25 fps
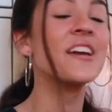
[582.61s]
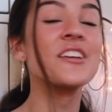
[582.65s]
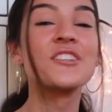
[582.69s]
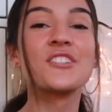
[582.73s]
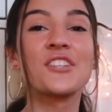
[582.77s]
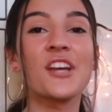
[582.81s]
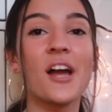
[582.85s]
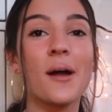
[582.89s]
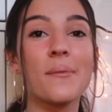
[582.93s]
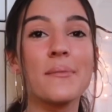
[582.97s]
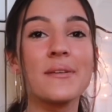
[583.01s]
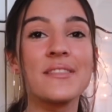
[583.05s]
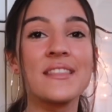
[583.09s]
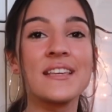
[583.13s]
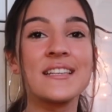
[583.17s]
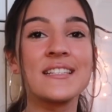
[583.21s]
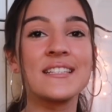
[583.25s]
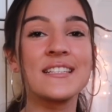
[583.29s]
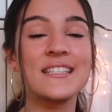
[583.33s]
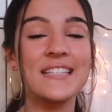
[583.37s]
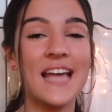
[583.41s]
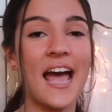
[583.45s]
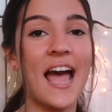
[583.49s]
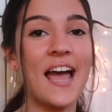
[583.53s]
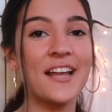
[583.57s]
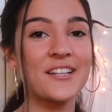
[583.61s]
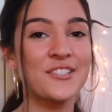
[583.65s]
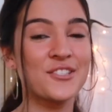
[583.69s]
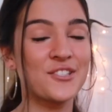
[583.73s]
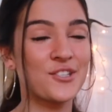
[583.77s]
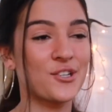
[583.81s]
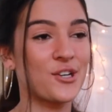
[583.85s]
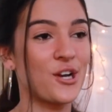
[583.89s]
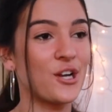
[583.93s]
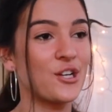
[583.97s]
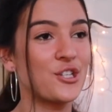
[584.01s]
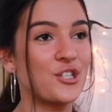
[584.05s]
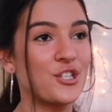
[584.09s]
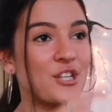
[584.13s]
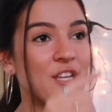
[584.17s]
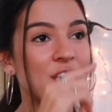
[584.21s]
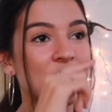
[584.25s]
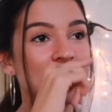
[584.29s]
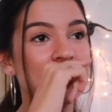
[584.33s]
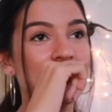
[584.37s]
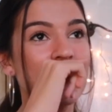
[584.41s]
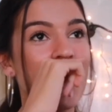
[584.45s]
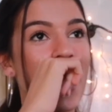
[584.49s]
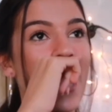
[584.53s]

She got me these satin scrunchies.